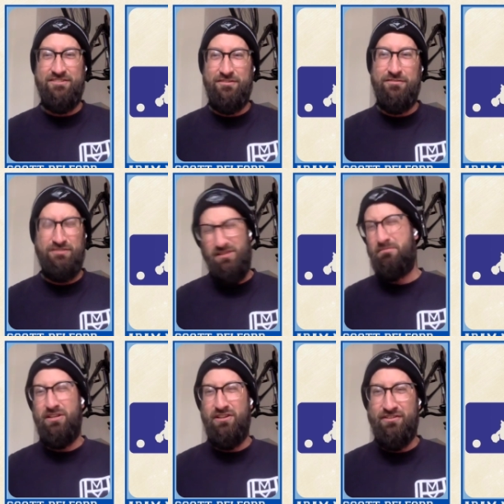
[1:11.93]
So
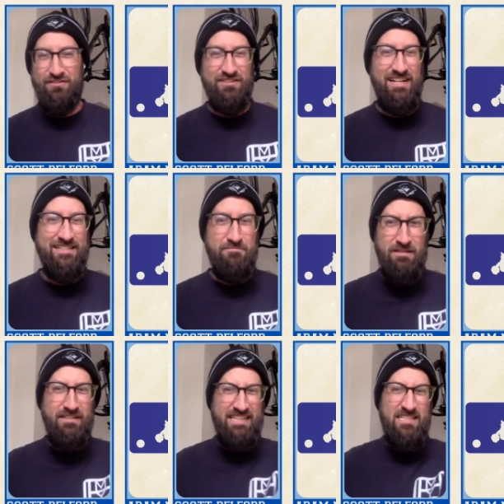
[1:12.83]
something along those lines,
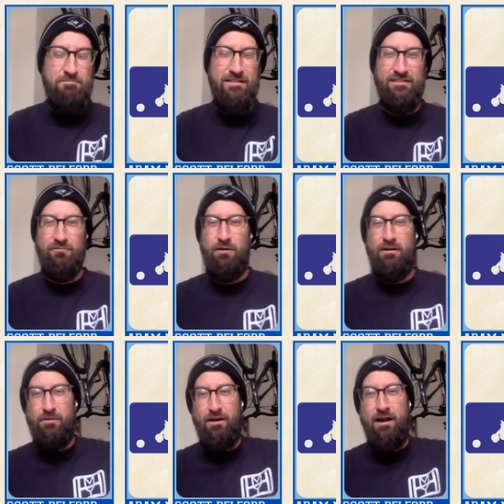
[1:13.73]
but that's basically
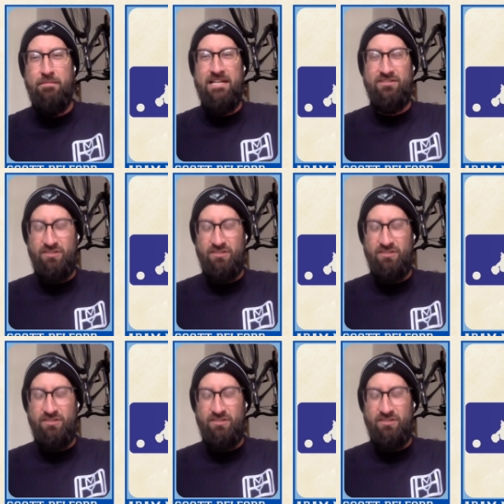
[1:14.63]
where I'm at.